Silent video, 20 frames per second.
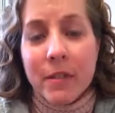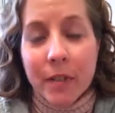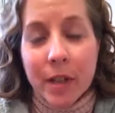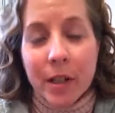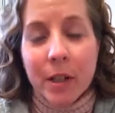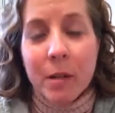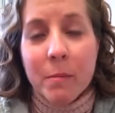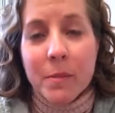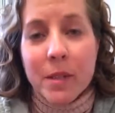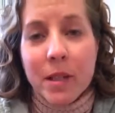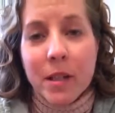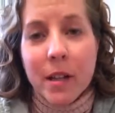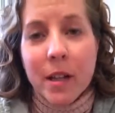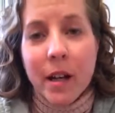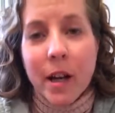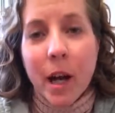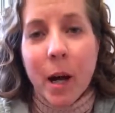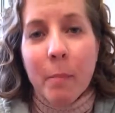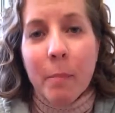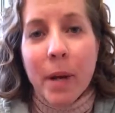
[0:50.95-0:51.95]
developed.
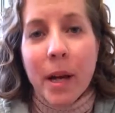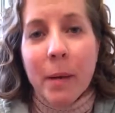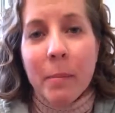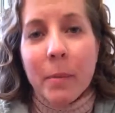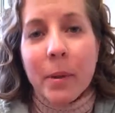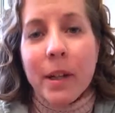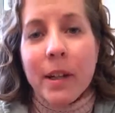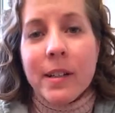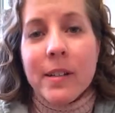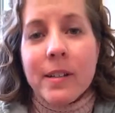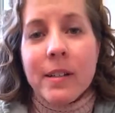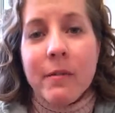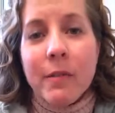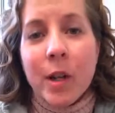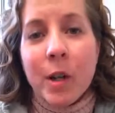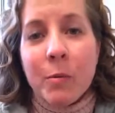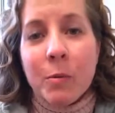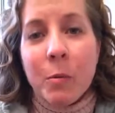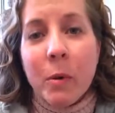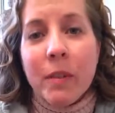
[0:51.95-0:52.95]
A PEP plan is
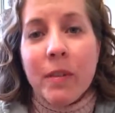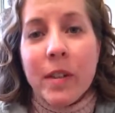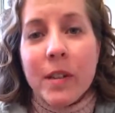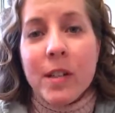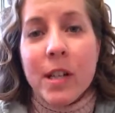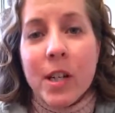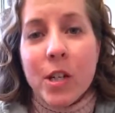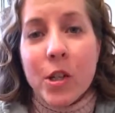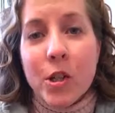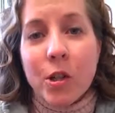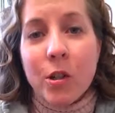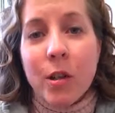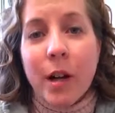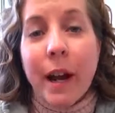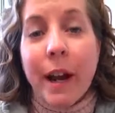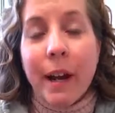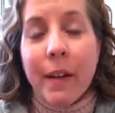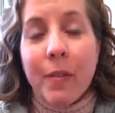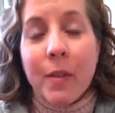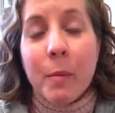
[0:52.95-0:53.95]
developed with the teacher
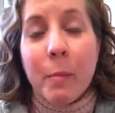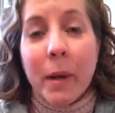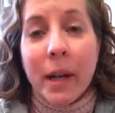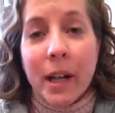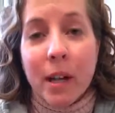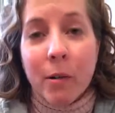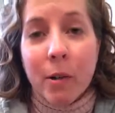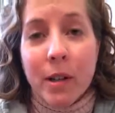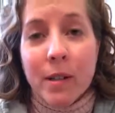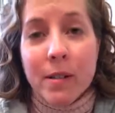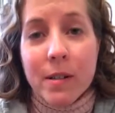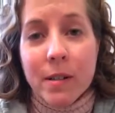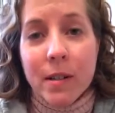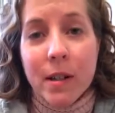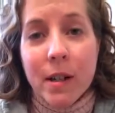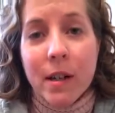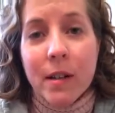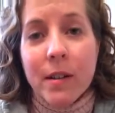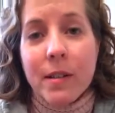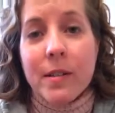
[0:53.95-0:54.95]
and the parent.
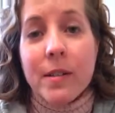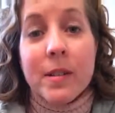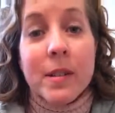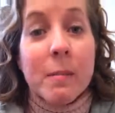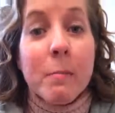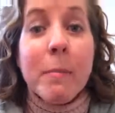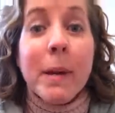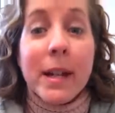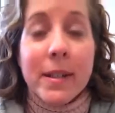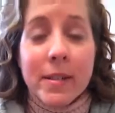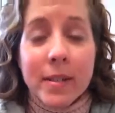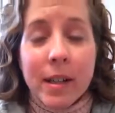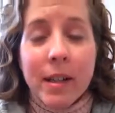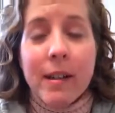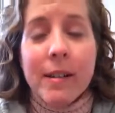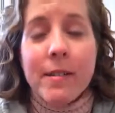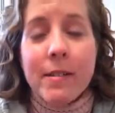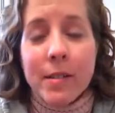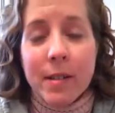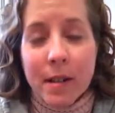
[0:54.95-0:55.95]
This is the best
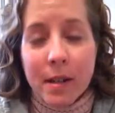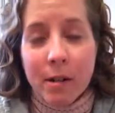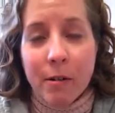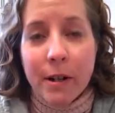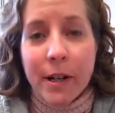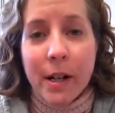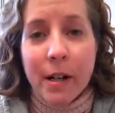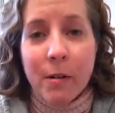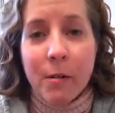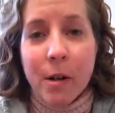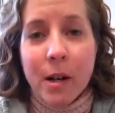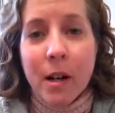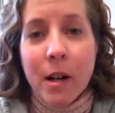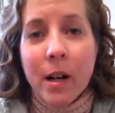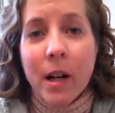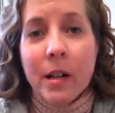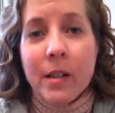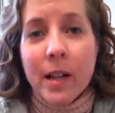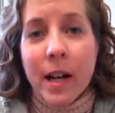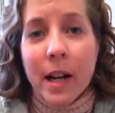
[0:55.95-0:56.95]
case scenario,
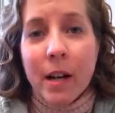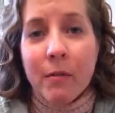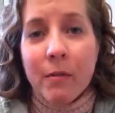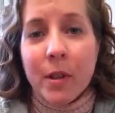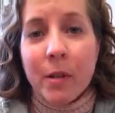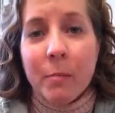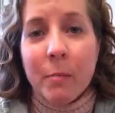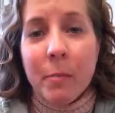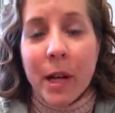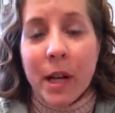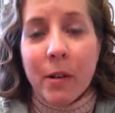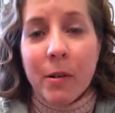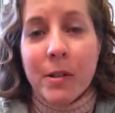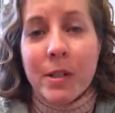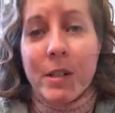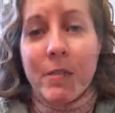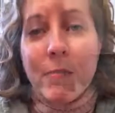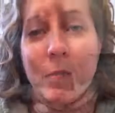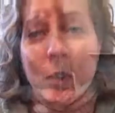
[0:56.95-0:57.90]
to have the parent